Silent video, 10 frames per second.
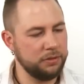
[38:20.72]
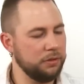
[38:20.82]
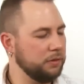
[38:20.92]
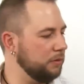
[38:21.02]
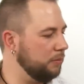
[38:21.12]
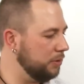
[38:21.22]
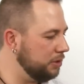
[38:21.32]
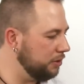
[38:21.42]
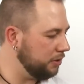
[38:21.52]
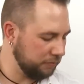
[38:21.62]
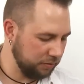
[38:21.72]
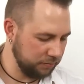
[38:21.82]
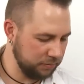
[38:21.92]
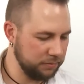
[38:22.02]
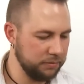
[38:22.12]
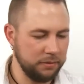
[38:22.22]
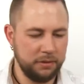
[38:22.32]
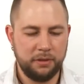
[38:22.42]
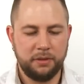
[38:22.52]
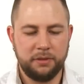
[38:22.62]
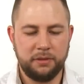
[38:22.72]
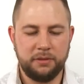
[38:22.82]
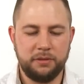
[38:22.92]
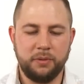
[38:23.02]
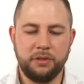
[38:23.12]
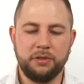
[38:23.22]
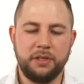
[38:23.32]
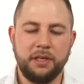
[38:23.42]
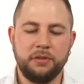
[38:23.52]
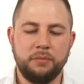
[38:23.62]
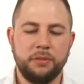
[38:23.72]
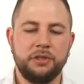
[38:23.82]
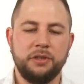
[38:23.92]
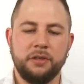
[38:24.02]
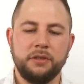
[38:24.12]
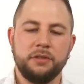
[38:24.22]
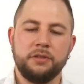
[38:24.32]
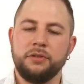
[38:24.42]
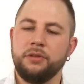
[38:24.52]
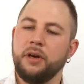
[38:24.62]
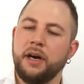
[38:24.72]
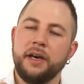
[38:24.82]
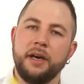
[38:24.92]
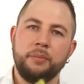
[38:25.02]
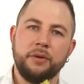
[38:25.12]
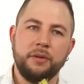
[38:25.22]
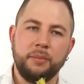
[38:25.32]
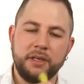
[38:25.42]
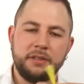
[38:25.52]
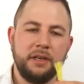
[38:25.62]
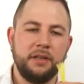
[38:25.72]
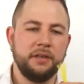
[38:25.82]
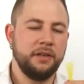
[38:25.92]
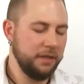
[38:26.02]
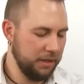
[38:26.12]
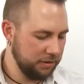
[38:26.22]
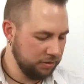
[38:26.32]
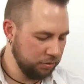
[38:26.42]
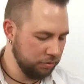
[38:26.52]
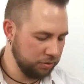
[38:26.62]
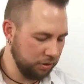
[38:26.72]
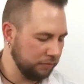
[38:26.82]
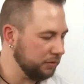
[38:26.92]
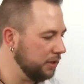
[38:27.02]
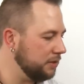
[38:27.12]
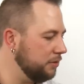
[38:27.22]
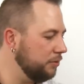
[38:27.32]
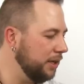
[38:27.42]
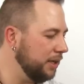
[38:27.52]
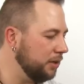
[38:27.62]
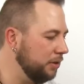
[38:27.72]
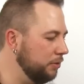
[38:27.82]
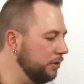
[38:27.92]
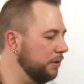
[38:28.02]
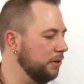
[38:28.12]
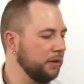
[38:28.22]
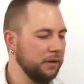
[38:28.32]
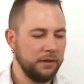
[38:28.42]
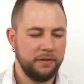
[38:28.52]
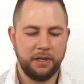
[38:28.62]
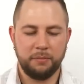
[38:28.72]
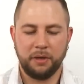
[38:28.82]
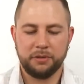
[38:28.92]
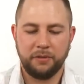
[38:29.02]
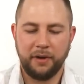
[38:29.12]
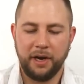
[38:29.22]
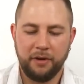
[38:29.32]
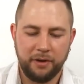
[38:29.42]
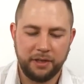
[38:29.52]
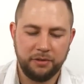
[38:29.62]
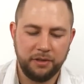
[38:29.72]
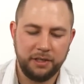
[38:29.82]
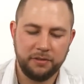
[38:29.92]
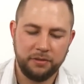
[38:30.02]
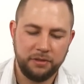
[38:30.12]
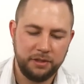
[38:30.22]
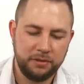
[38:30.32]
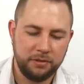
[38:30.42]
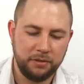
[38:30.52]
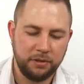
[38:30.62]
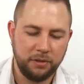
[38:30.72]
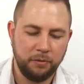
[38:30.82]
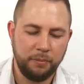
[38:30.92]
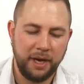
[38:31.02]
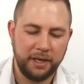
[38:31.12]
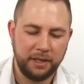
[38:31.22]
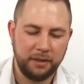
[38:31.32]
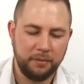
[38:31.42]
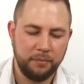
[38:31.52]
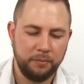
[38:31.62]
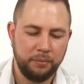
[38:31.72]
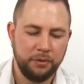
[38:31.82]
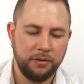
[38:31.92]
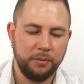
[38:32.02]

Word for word: we took material from, this is when you take t material too high up on the bucktail. It's too soft, it doesn't really include the amount of air that you need, so you need to go back and put the